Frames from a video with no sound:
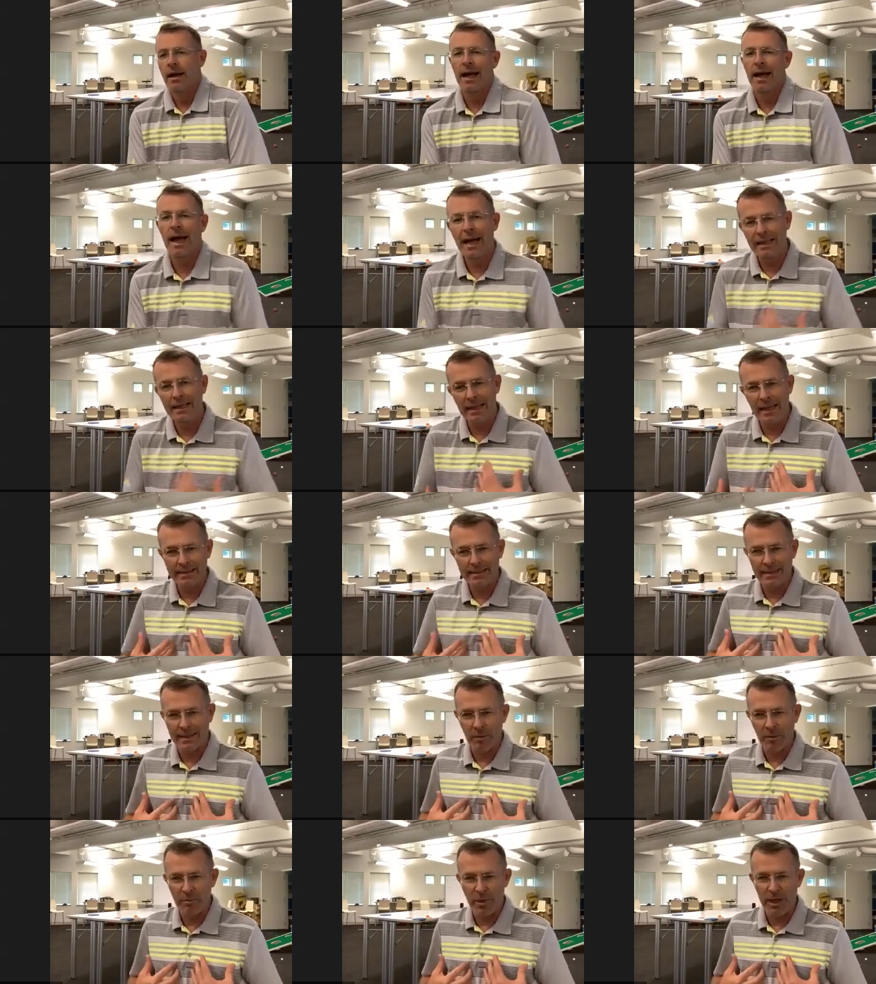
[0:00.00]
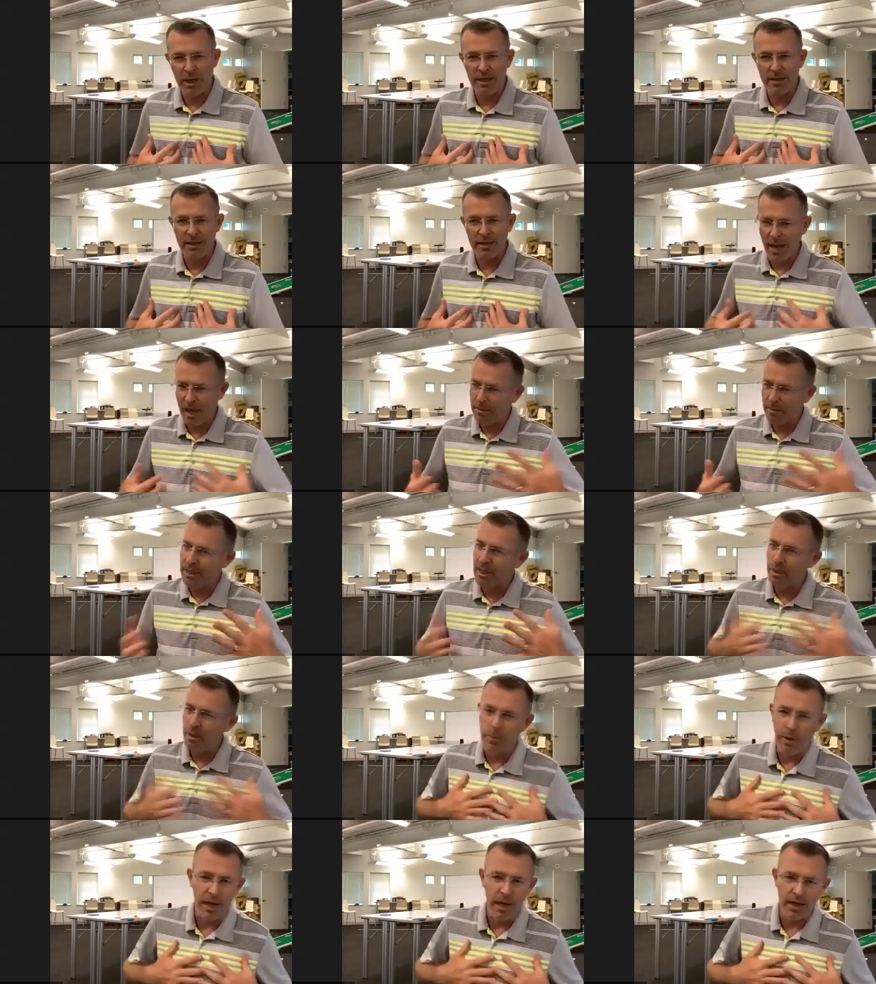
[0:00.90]
I like to compete. I'm a
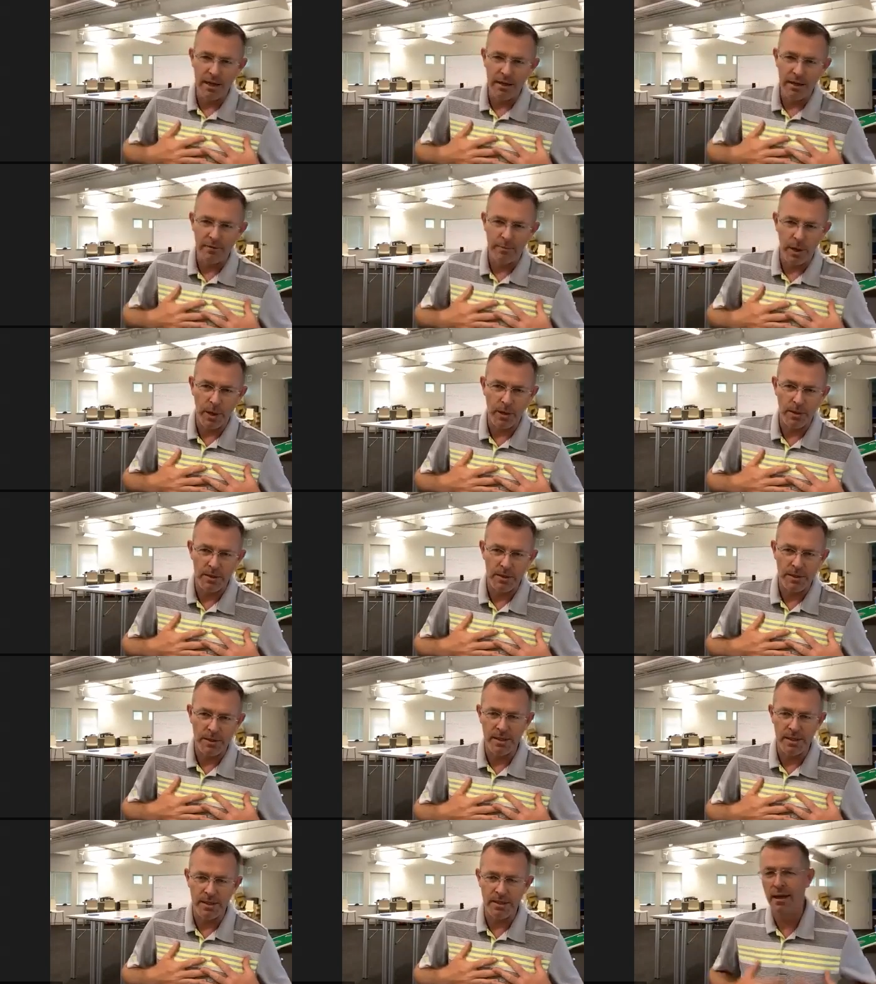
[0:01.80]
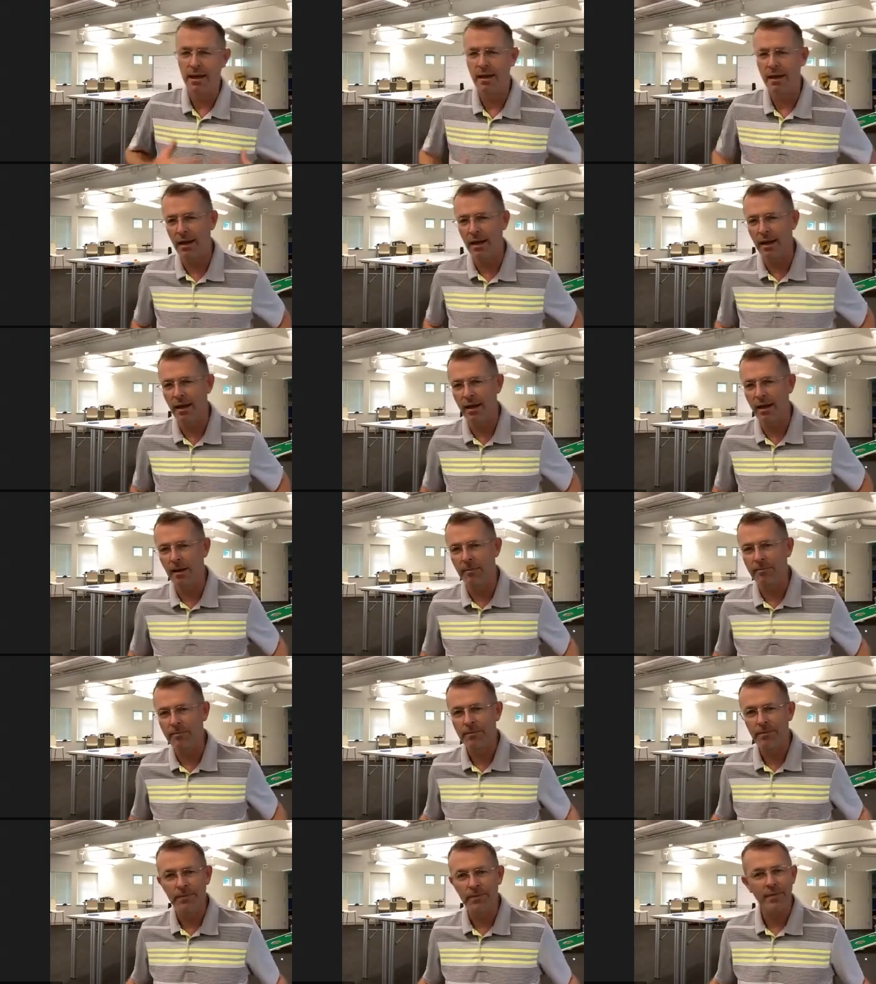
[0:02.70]
competitive person.
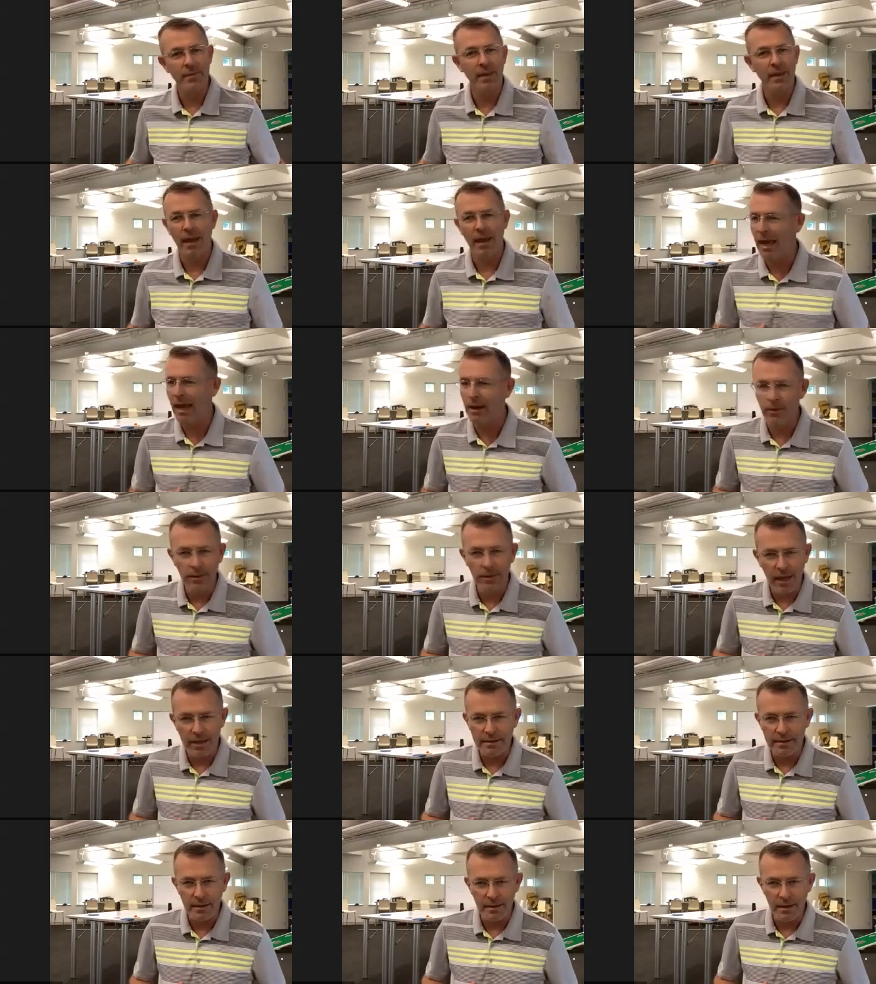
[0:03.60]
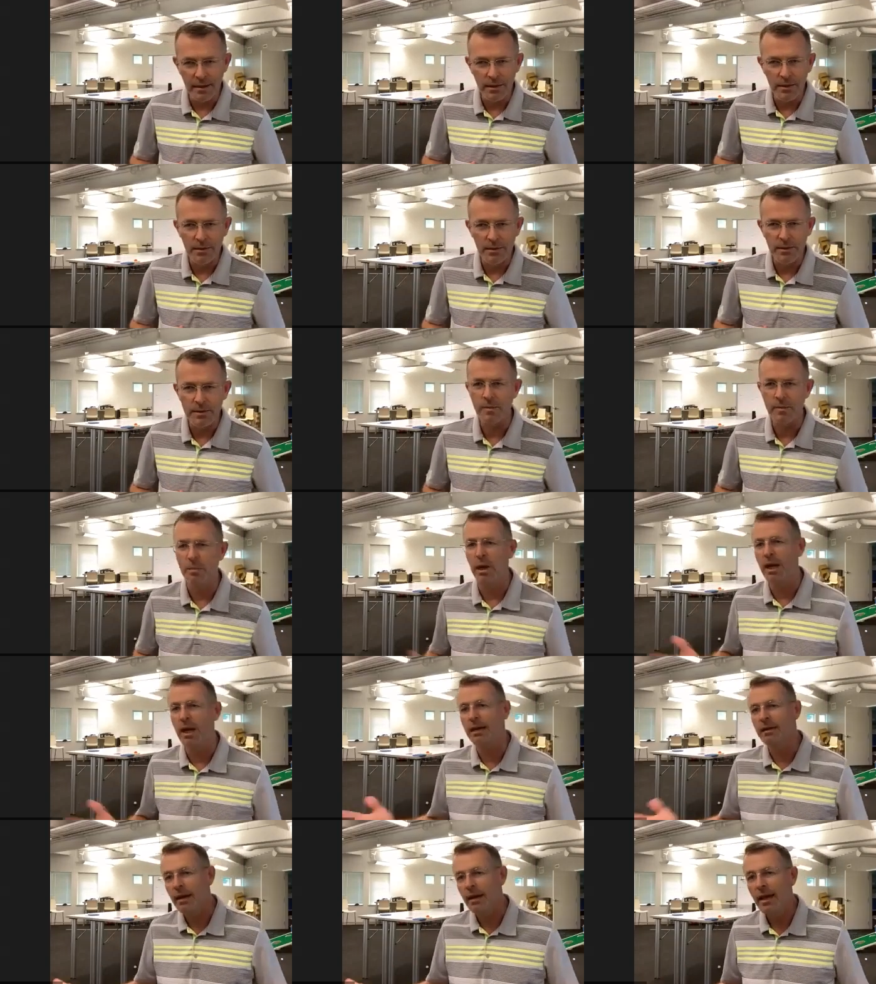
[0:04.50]
I don't like to lose,
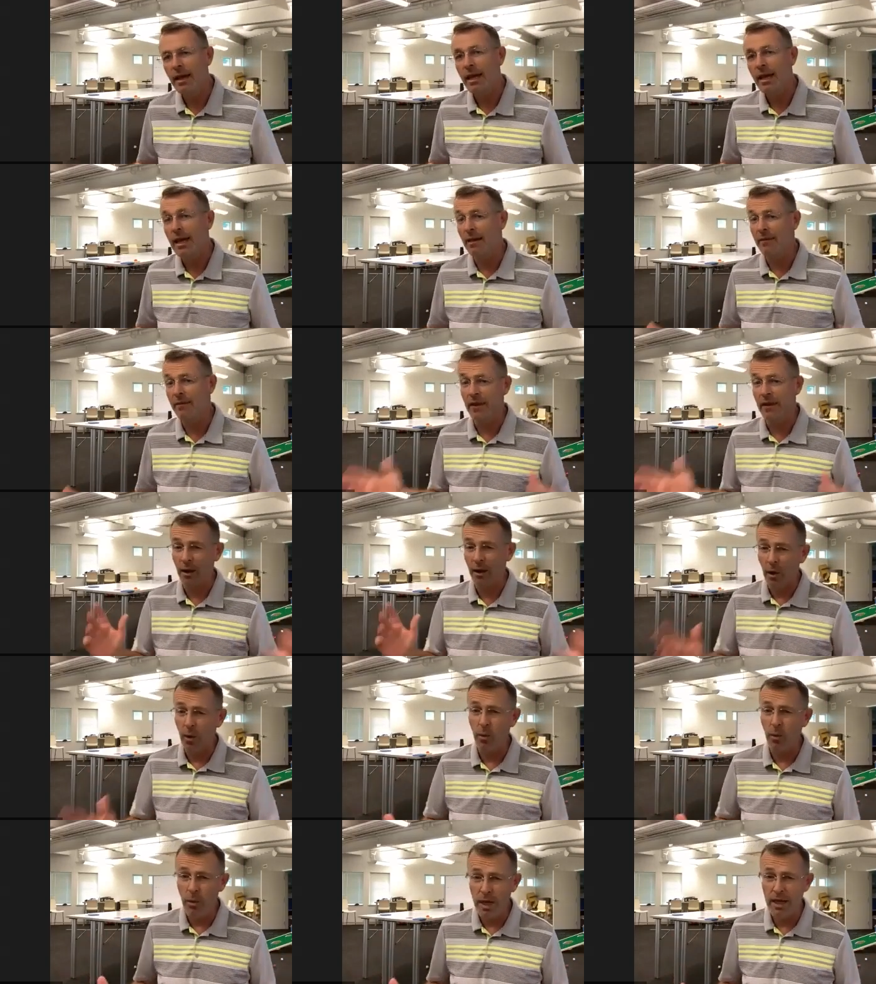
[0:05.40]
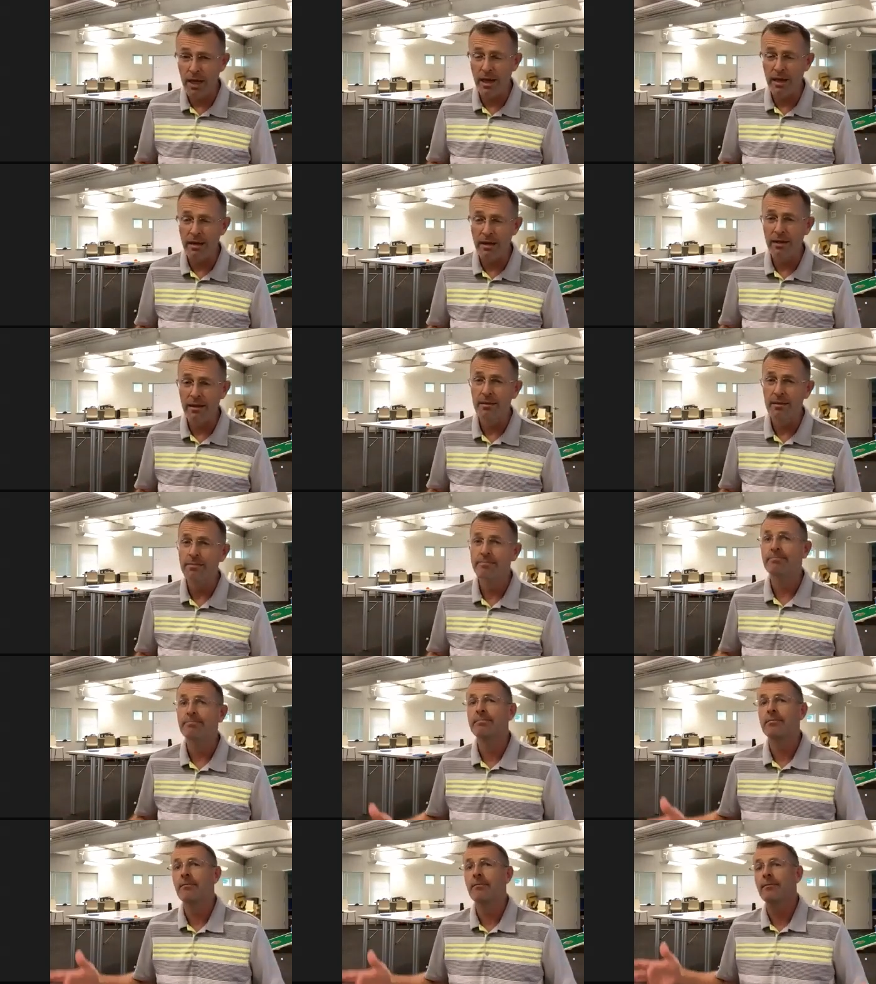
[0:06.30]
but if I don't win,
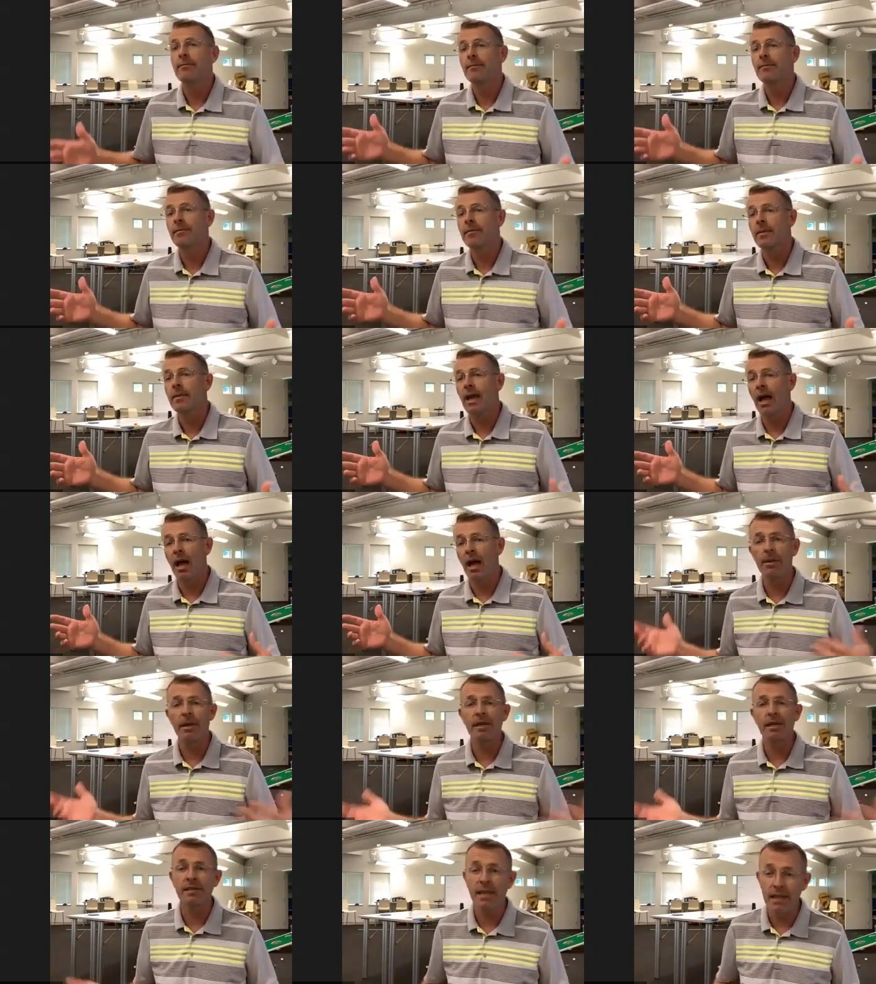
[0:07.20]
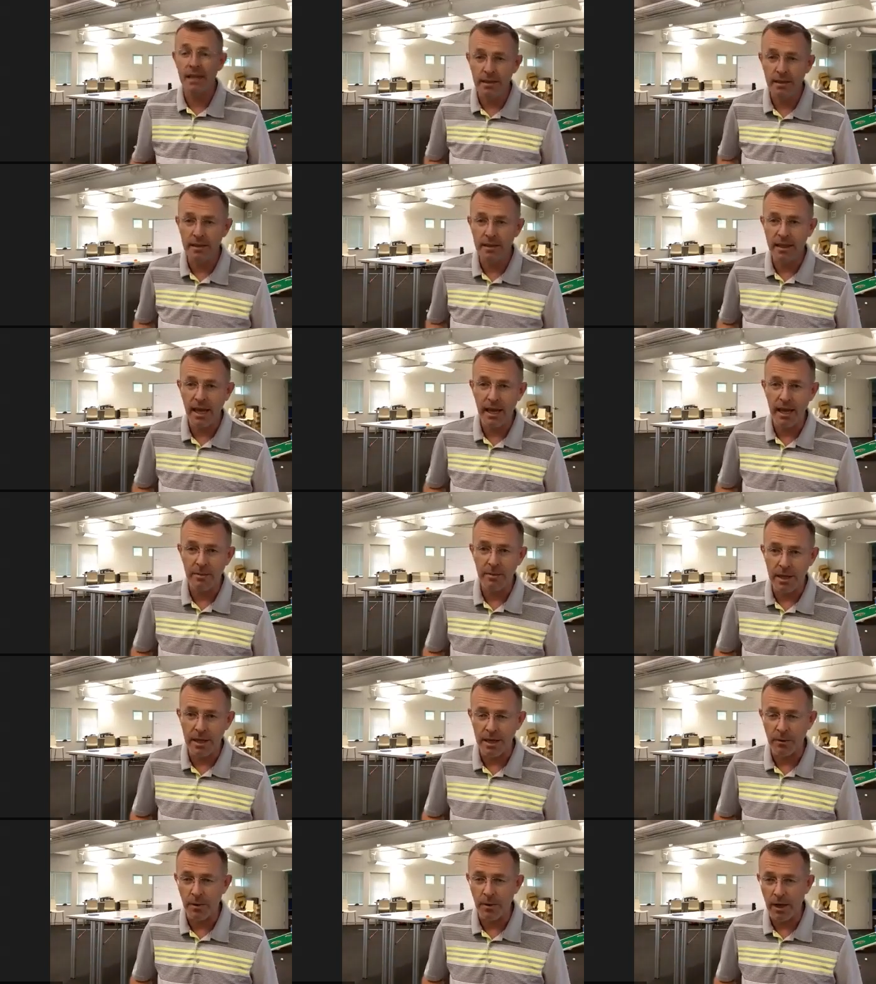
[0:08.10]
I'm going to say good game
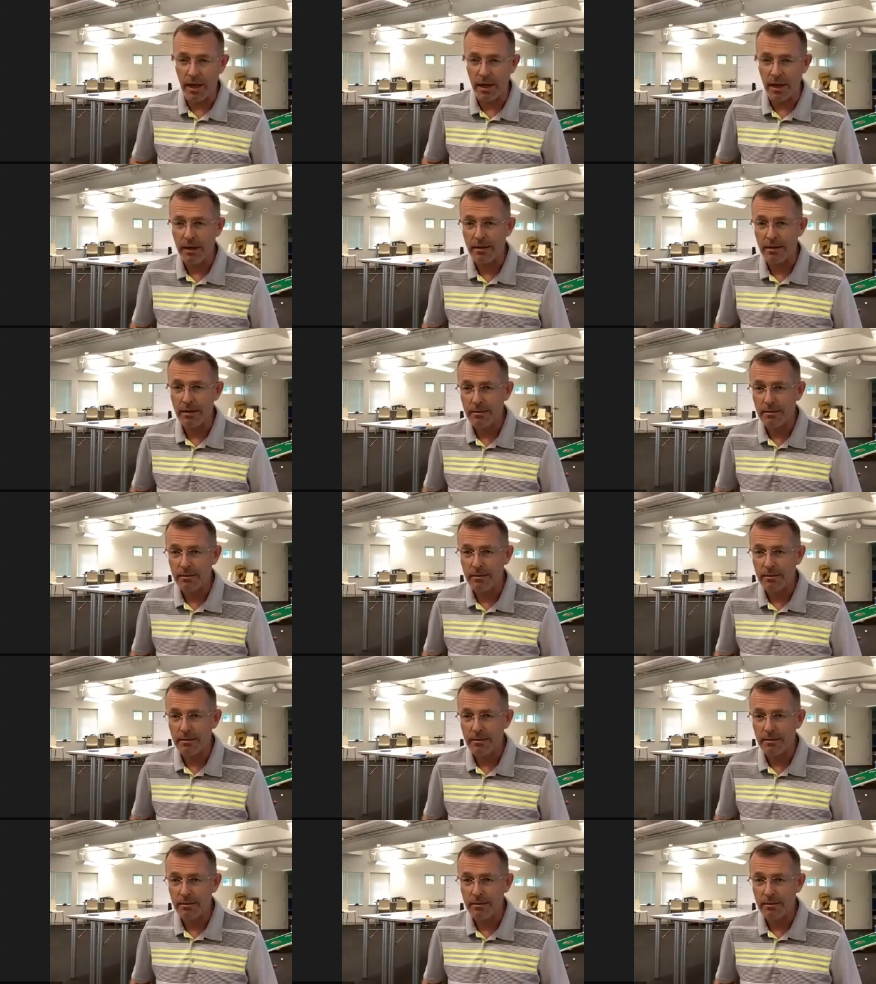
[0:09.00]
anyway.